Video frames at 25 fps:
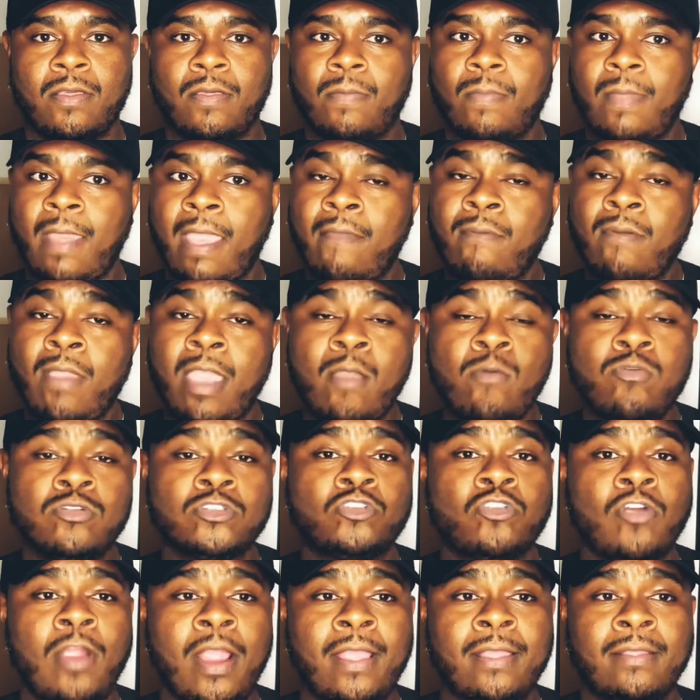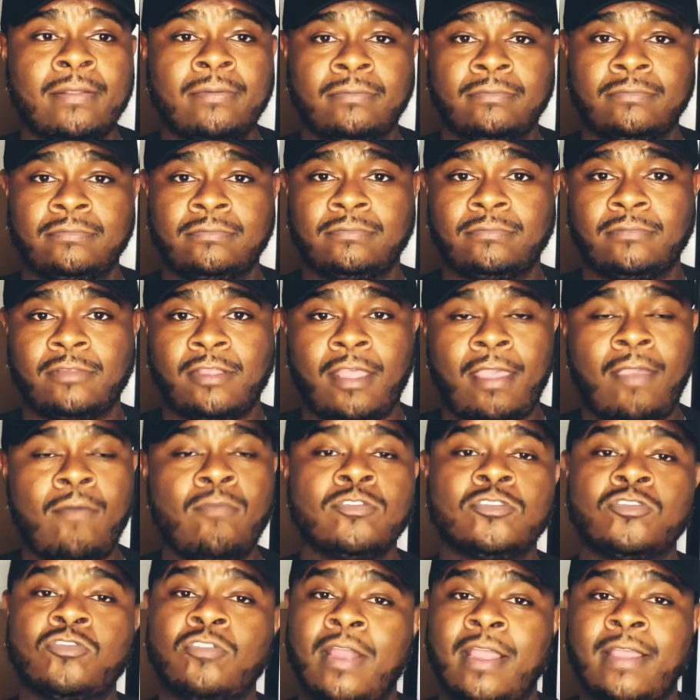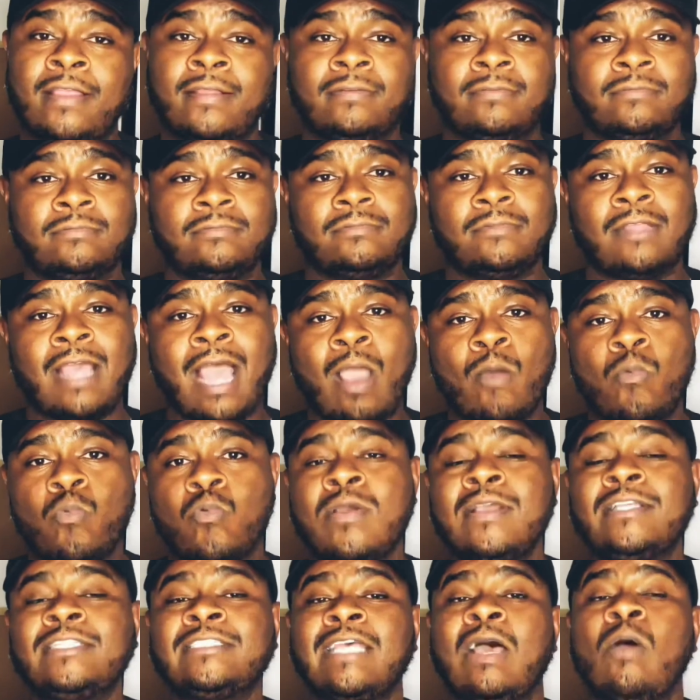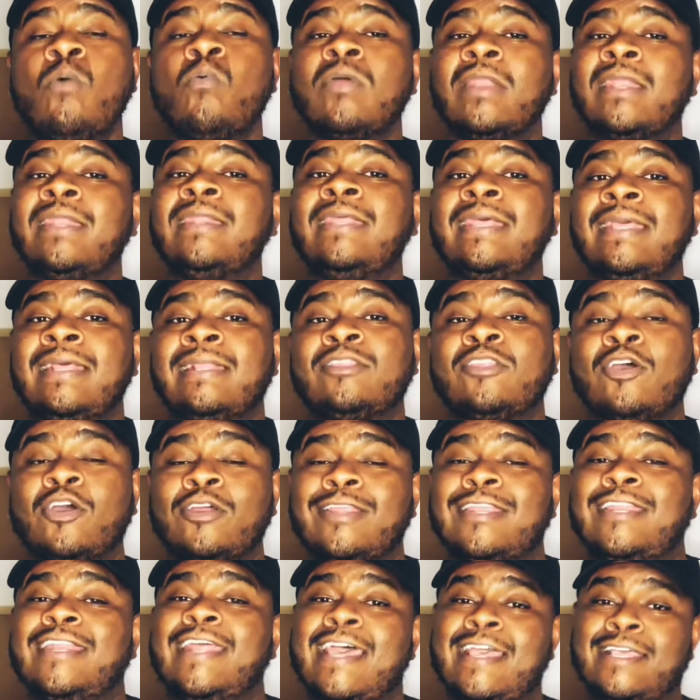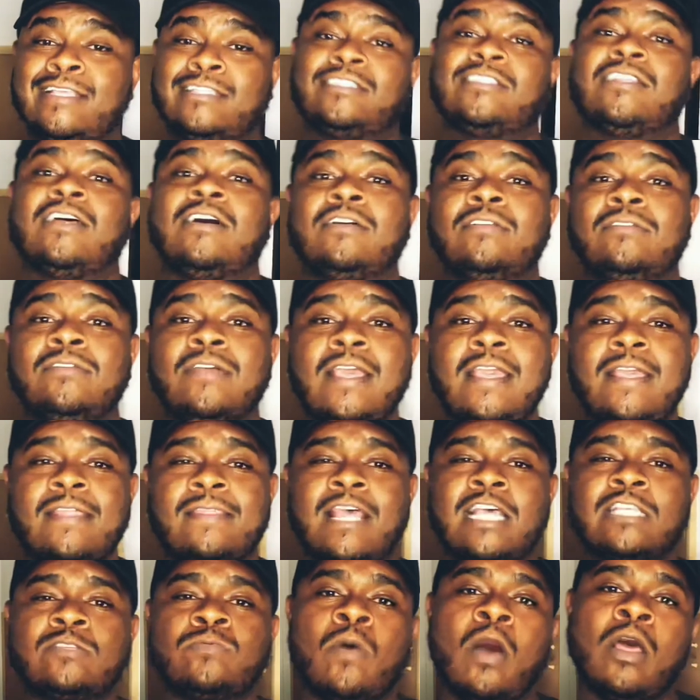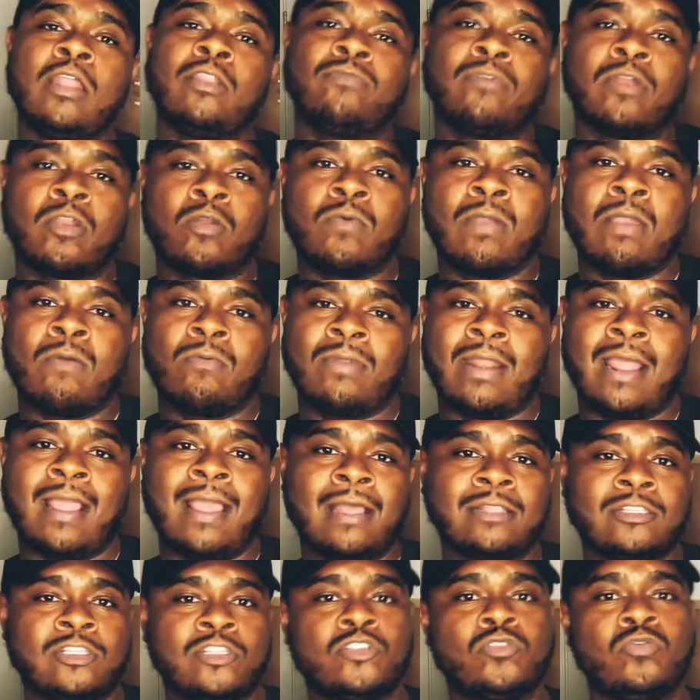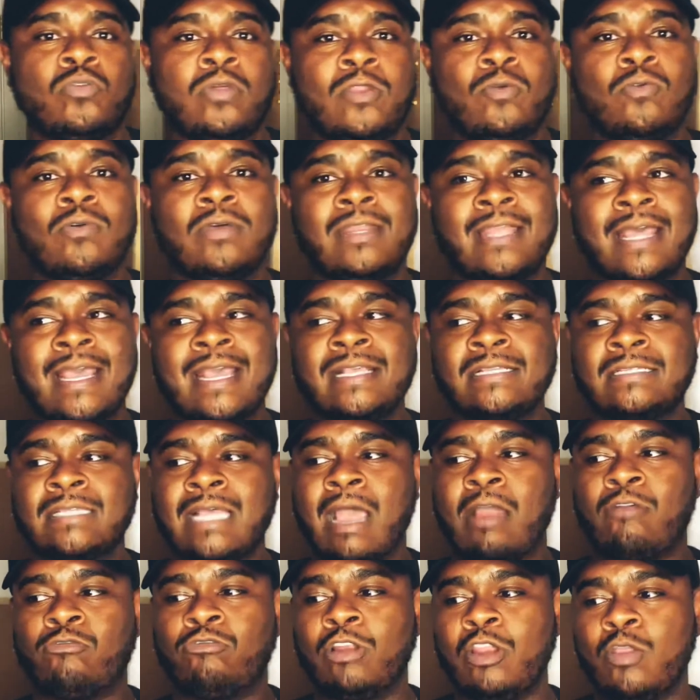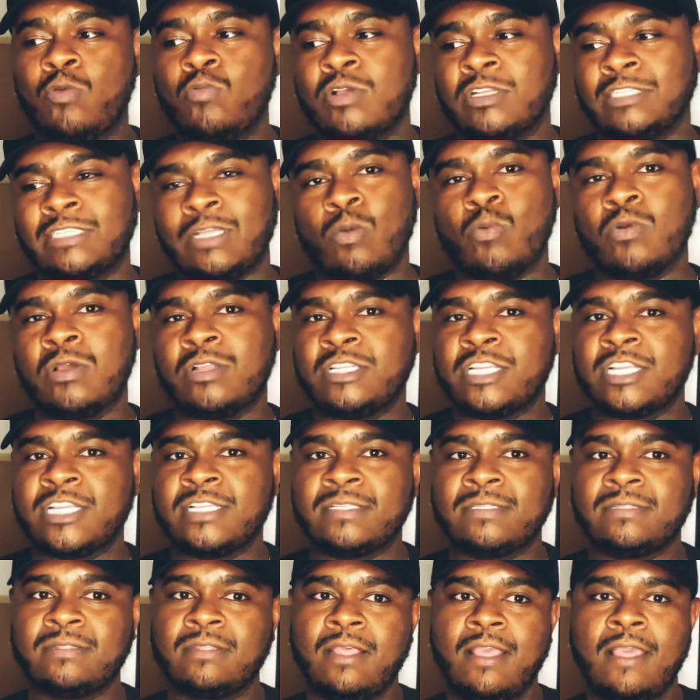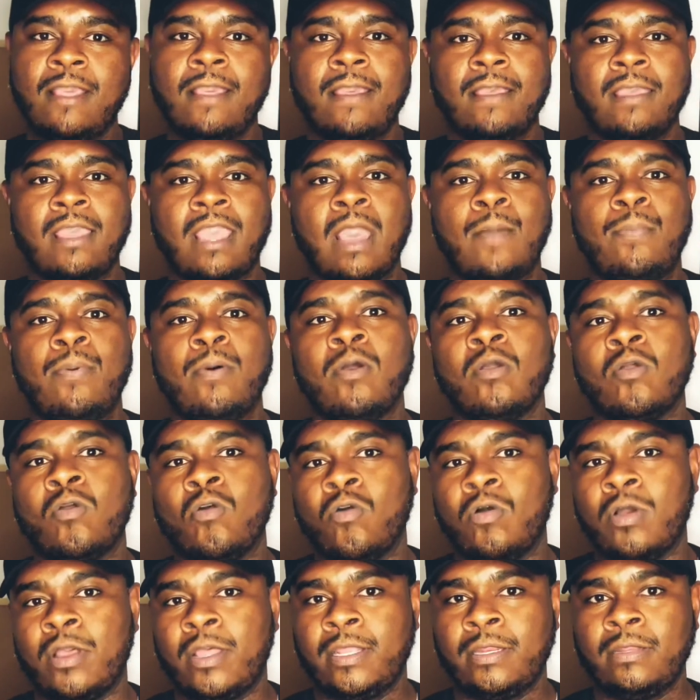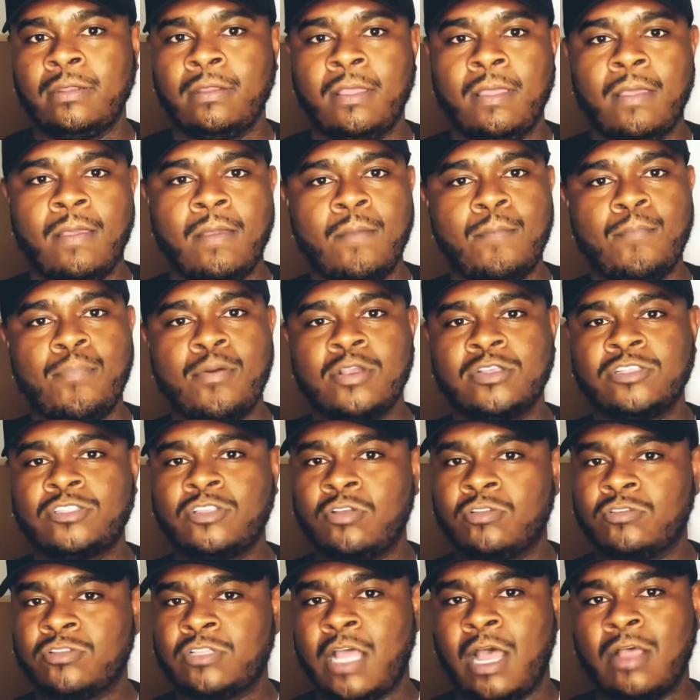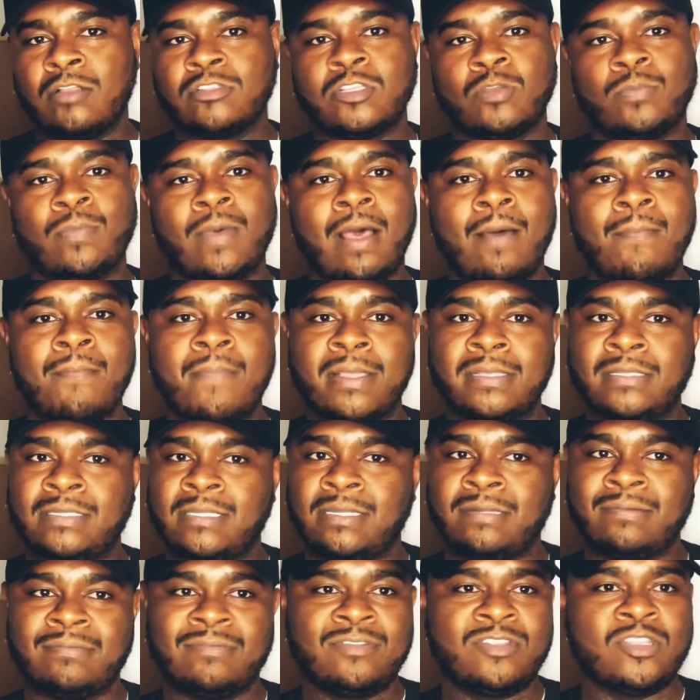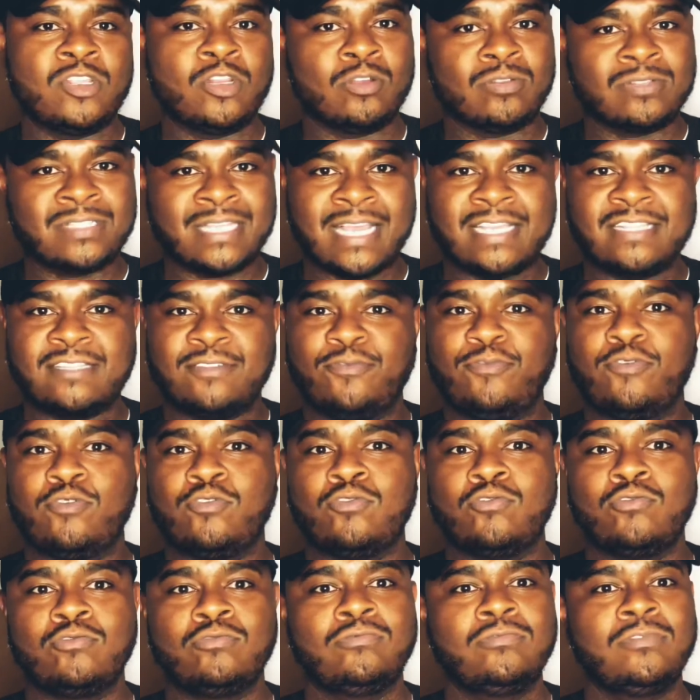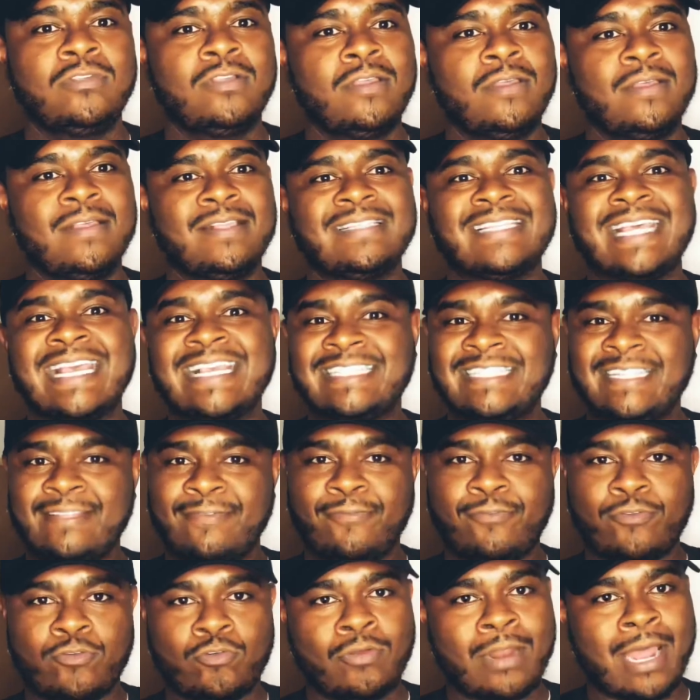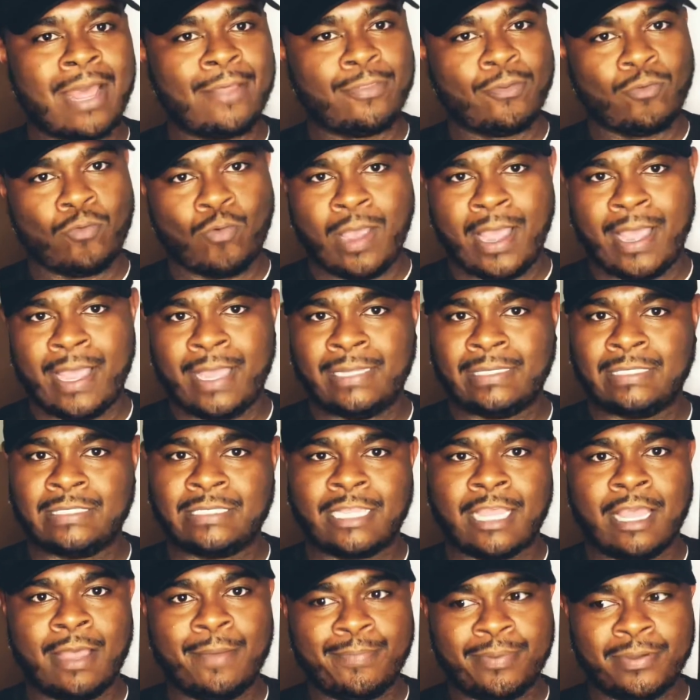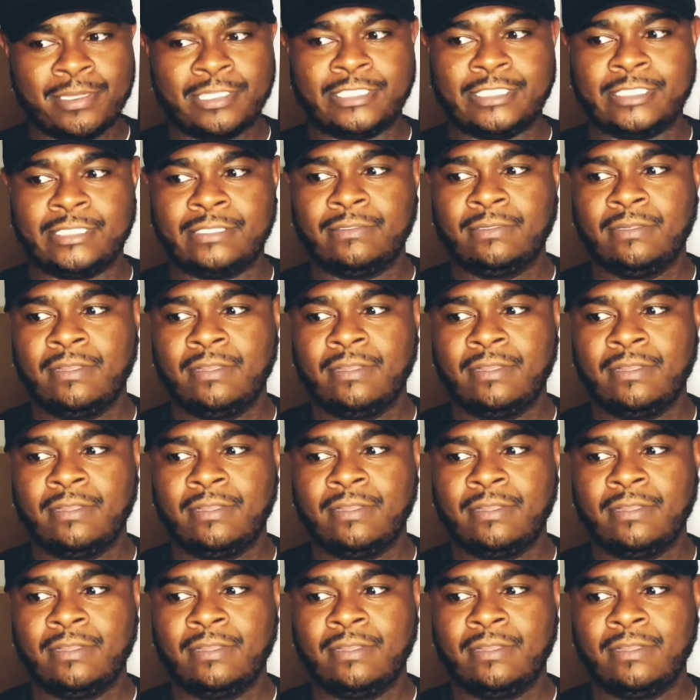It was great. It was great. I wish I would have did 30 days though. That's my only regret. When I got to 21 days, I really wish I would just kept on going, pushed those thoughts about missing, you know, tasting food out the way, and just kept pushing.